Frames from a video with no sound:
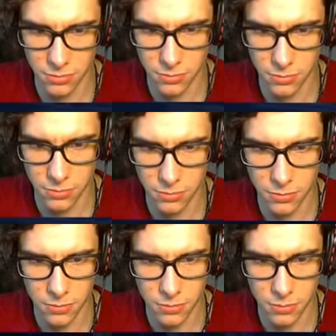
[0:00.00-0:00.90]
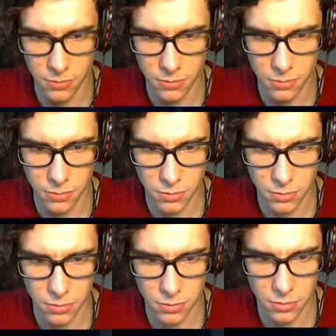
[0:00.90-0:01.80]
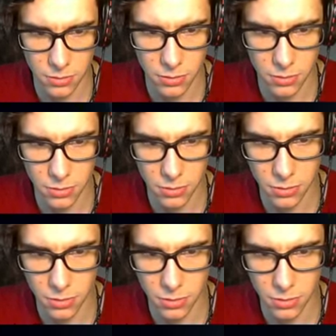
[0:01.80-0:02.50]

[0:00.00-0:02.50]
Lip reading: (silence)